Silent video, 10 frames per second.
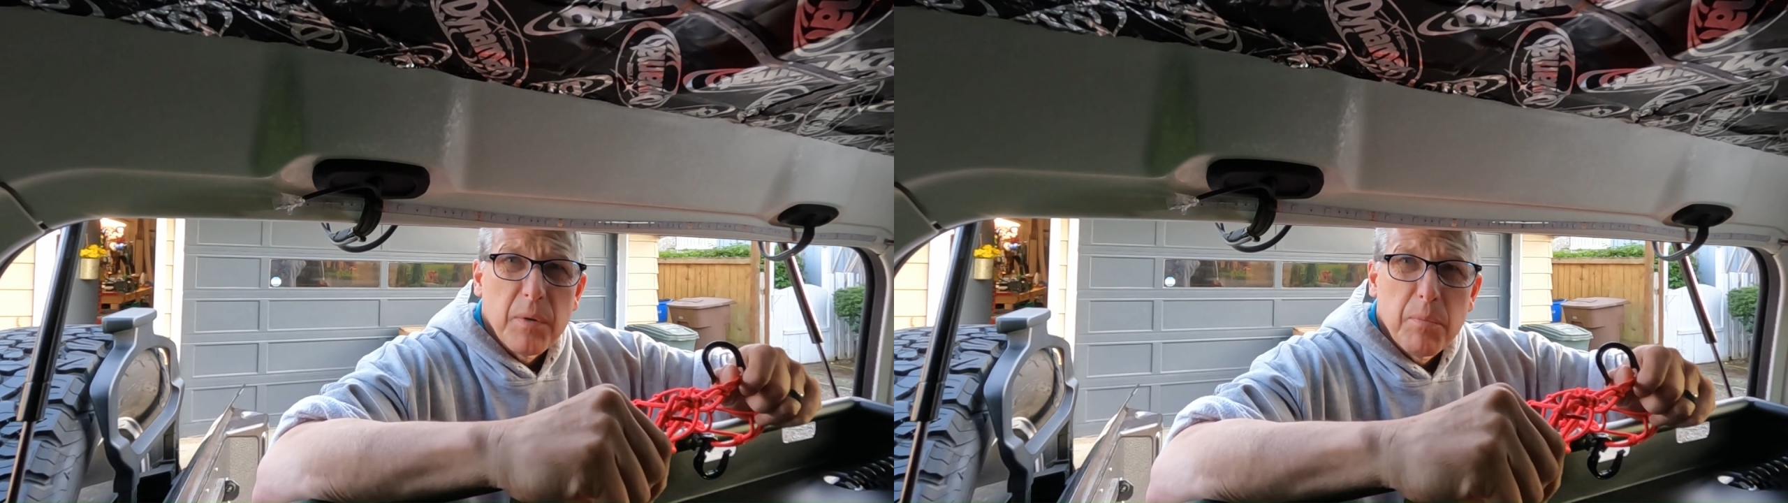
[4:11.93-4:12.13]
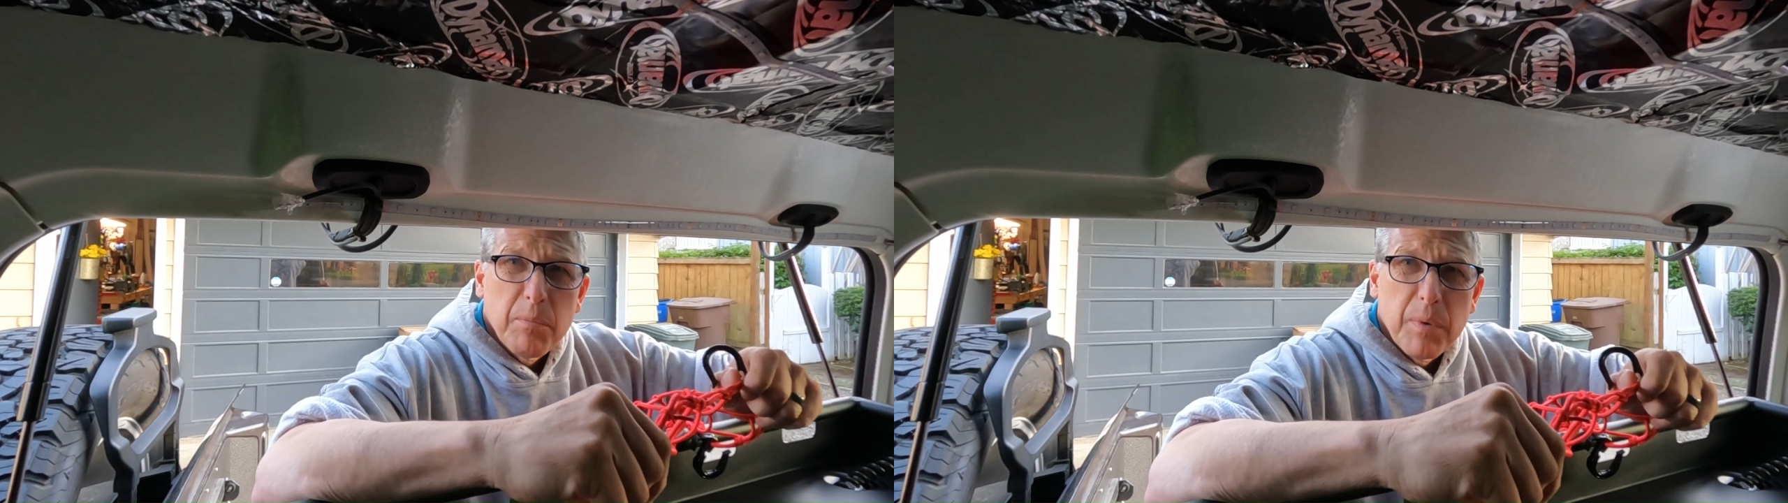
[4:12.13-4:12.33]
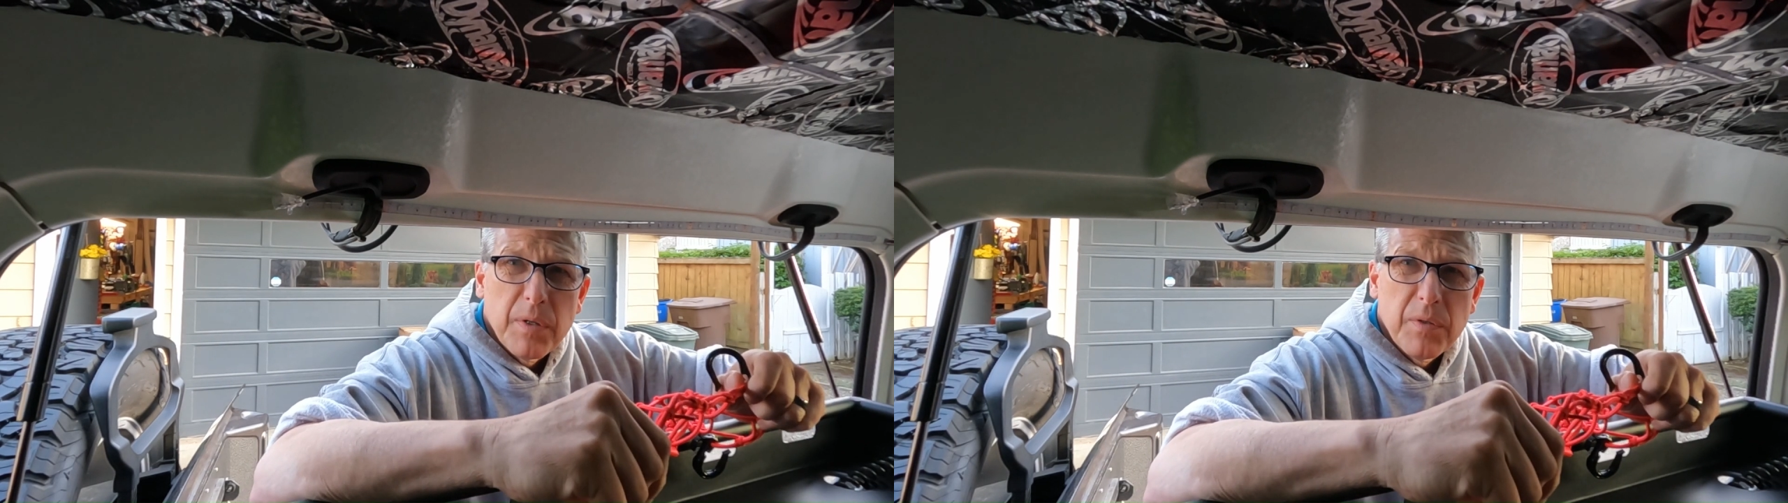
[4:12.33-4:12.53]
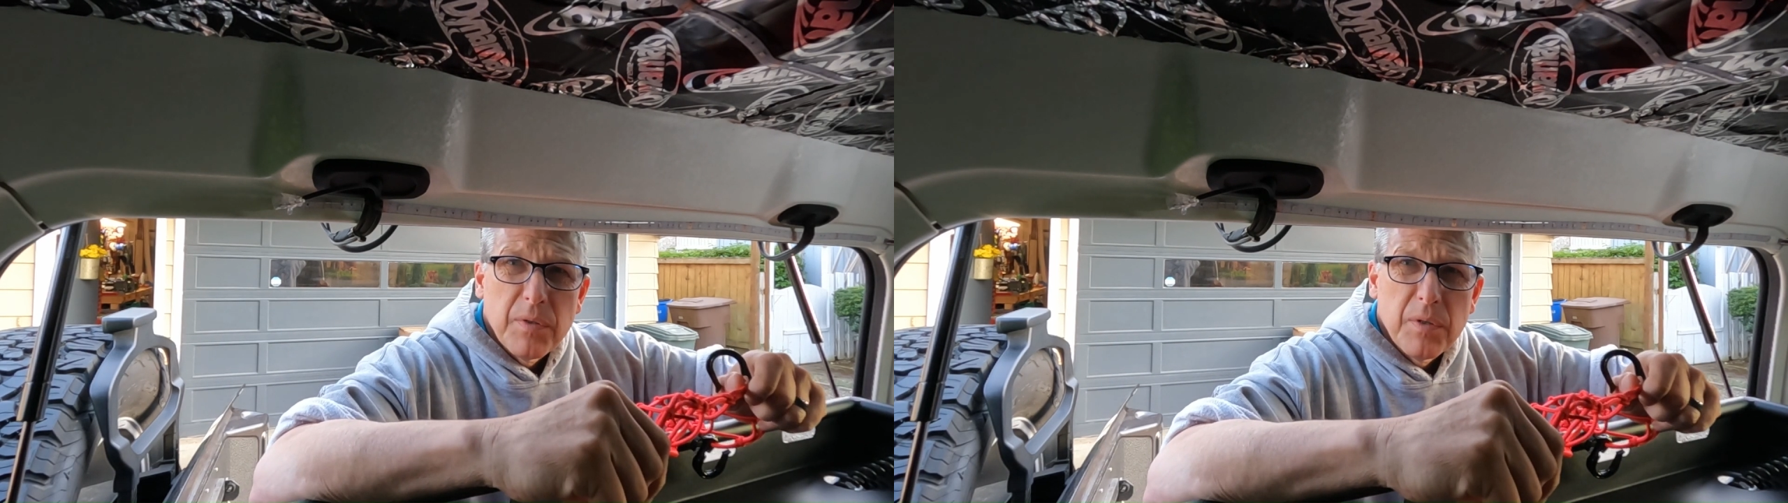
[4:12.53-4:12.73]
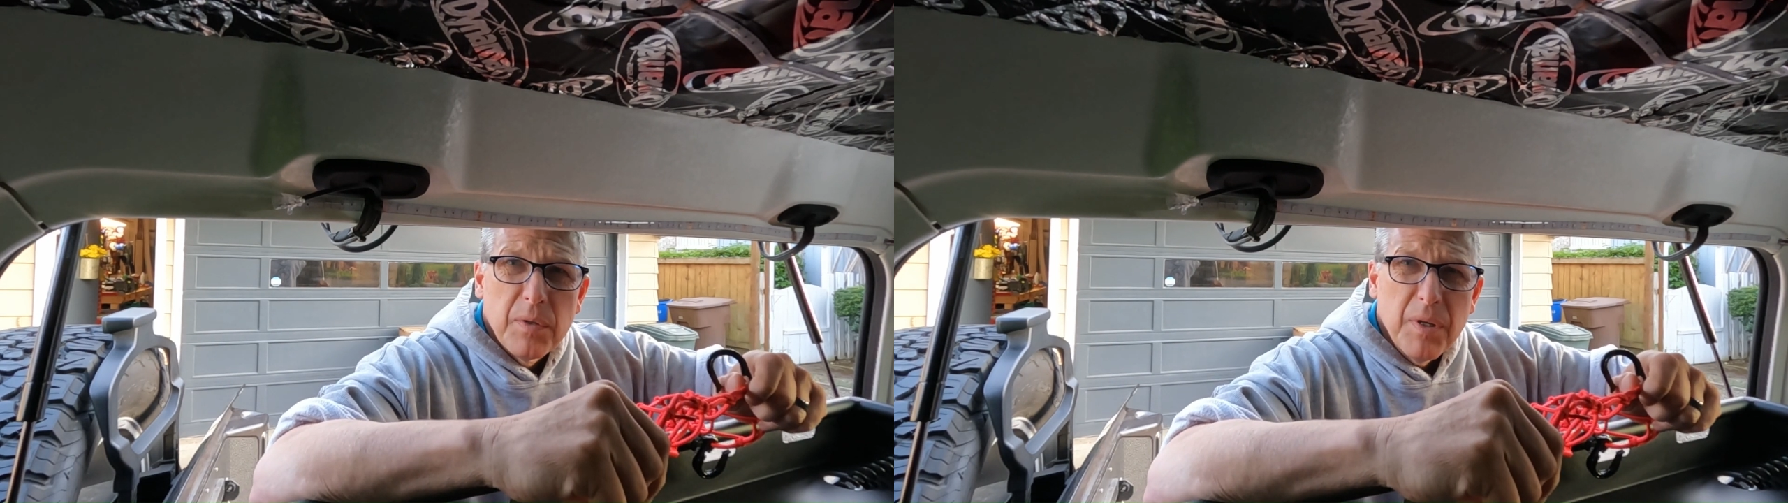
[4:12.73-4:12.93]

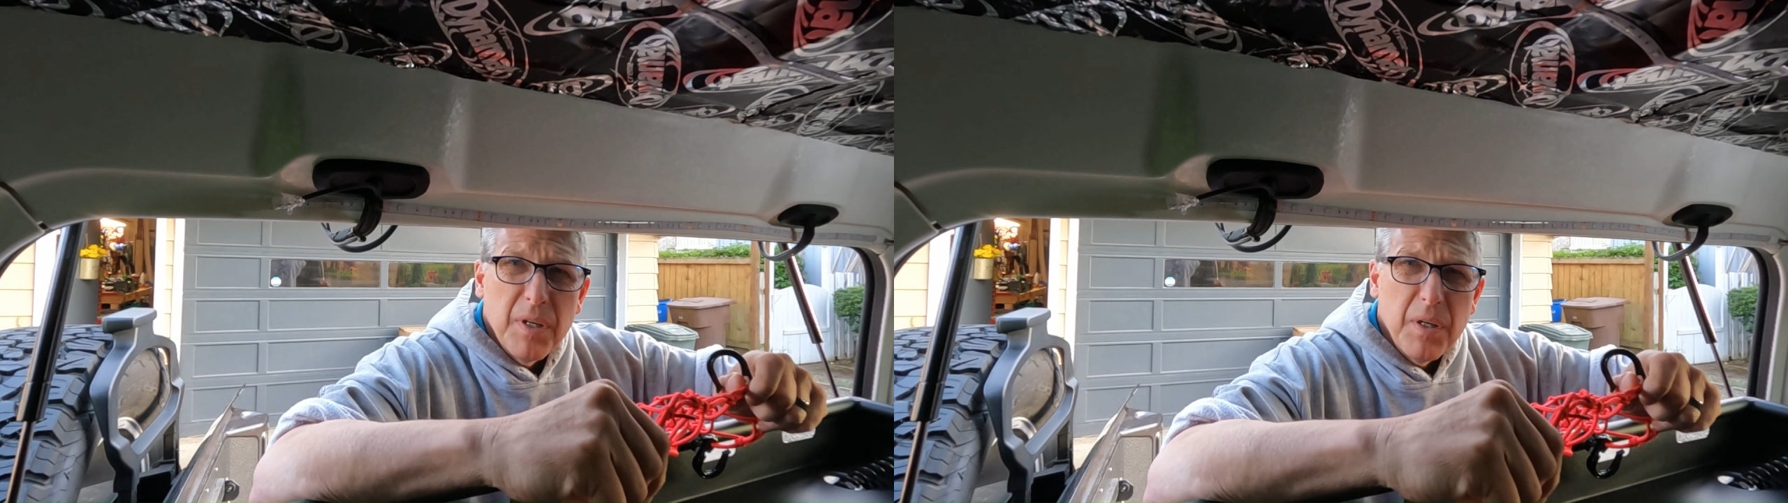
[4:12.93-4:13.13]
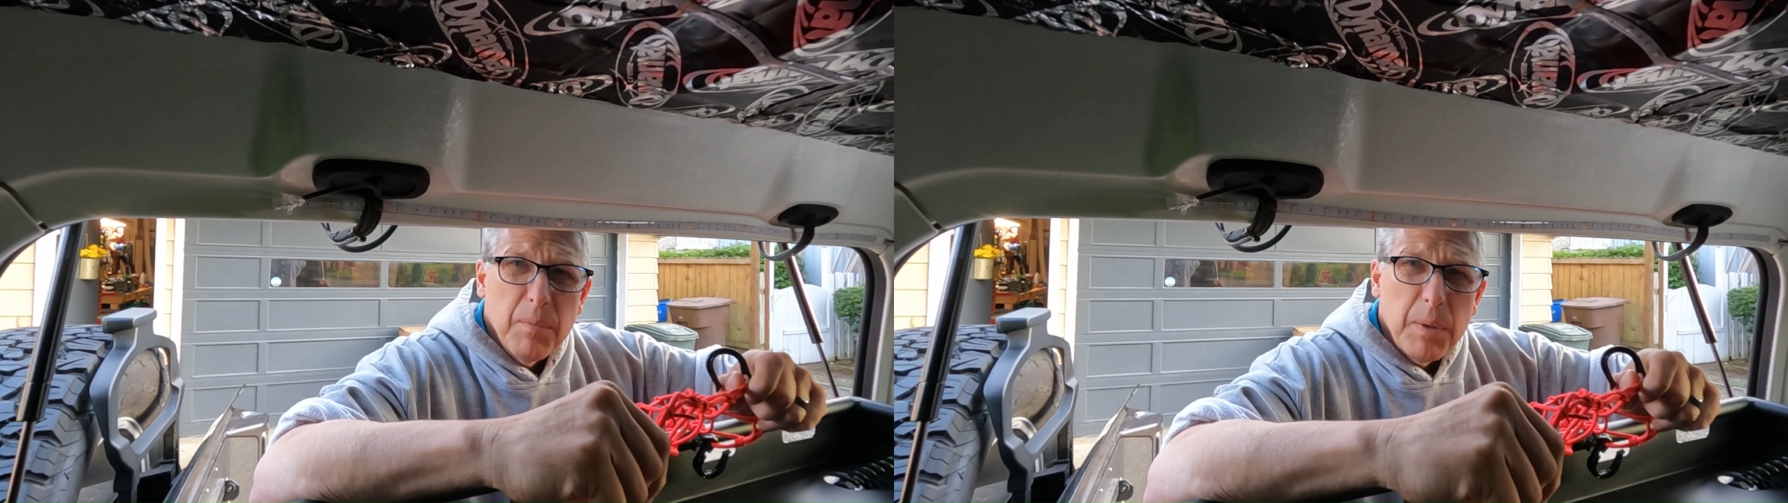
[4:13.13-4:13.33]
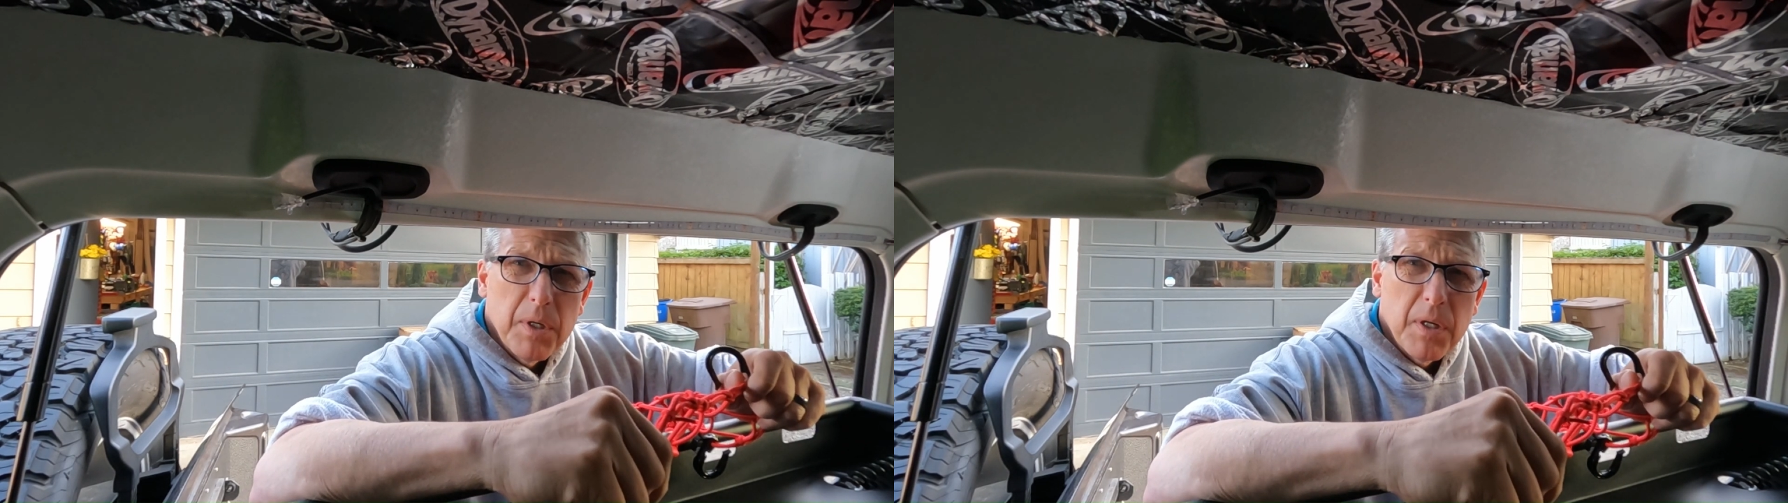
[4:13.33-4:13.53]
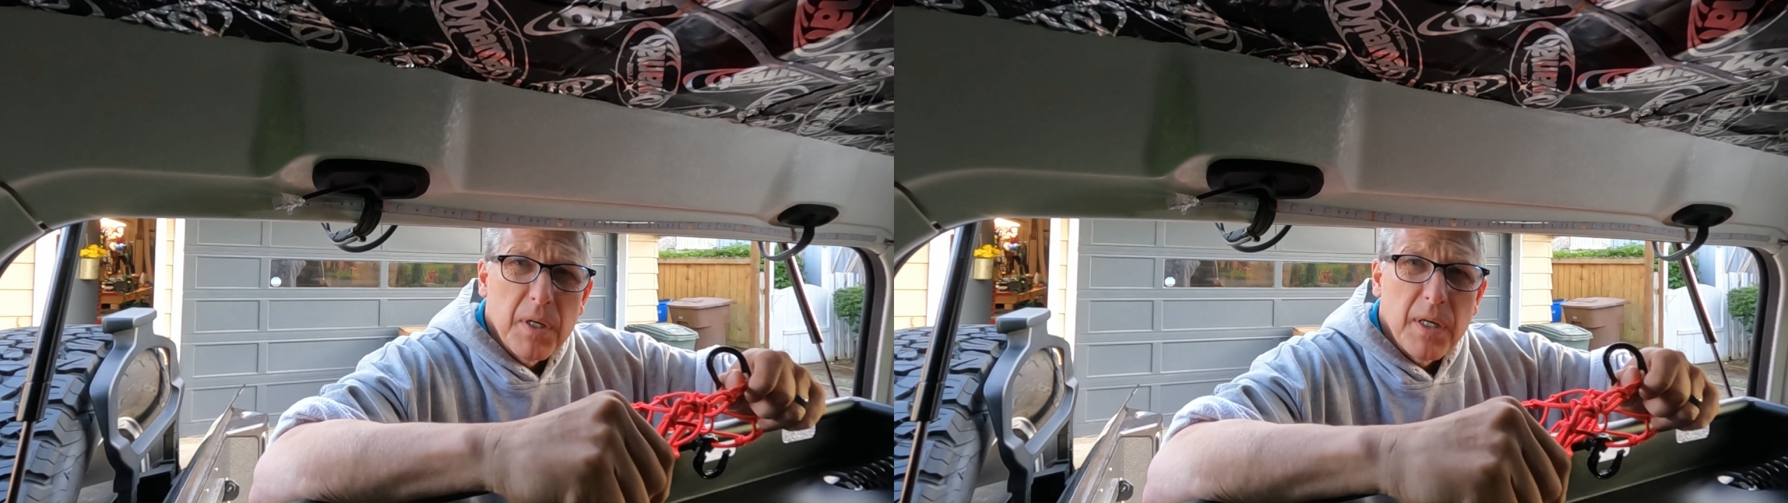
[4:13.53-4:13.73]
bungee, maybe not.